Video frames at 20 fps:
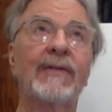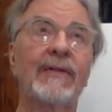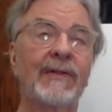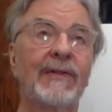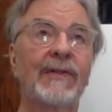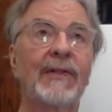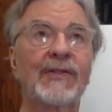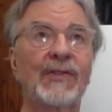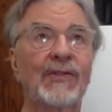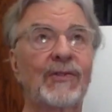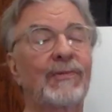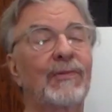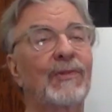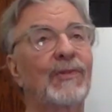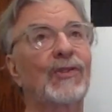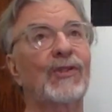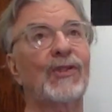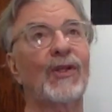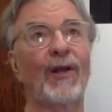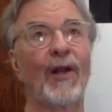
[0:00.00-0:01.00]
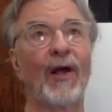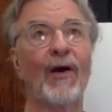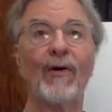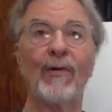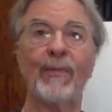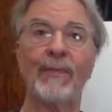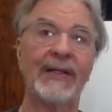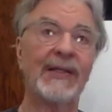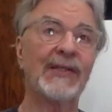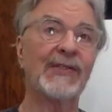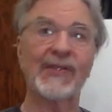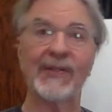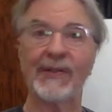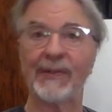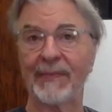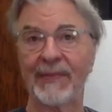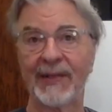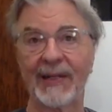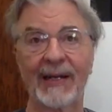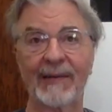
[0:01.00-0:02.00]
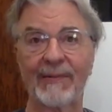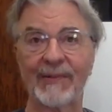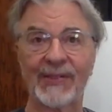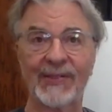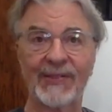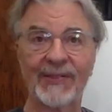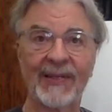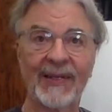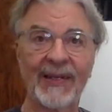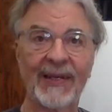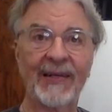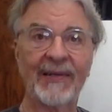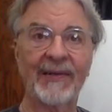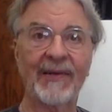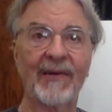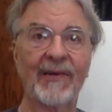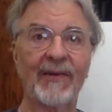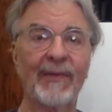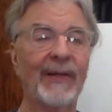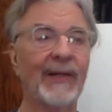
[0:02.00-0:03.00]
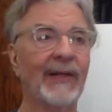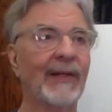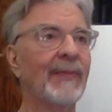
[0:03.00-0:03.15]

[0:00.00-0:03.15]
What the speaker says: This Shalom-ism that I was talking about.